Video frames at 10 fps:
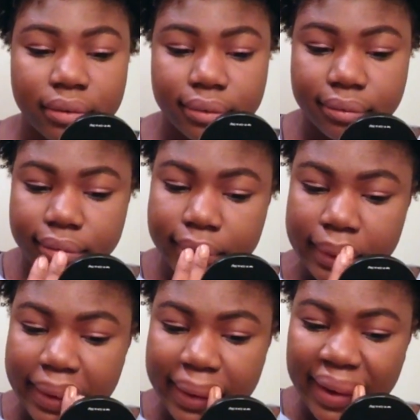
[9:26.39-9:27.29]
As you can see,
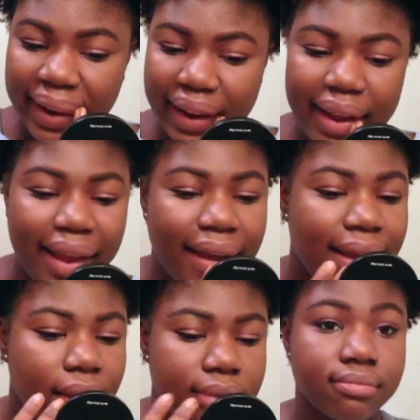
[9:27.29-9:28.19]
it does look like
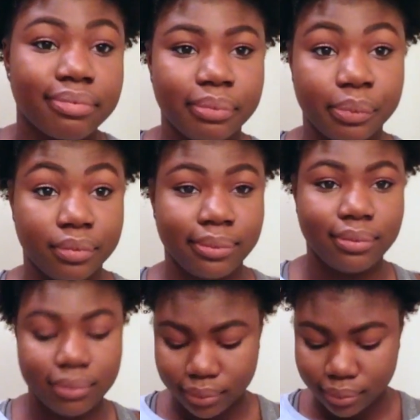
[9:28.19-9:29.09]
it's my
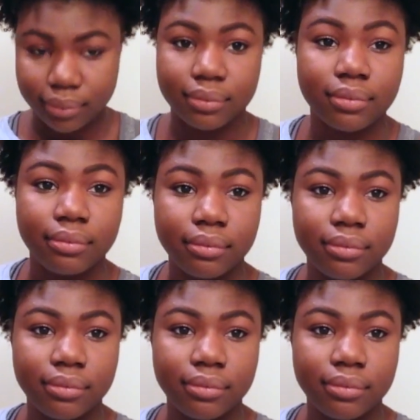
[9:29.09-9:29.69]
natural lip color.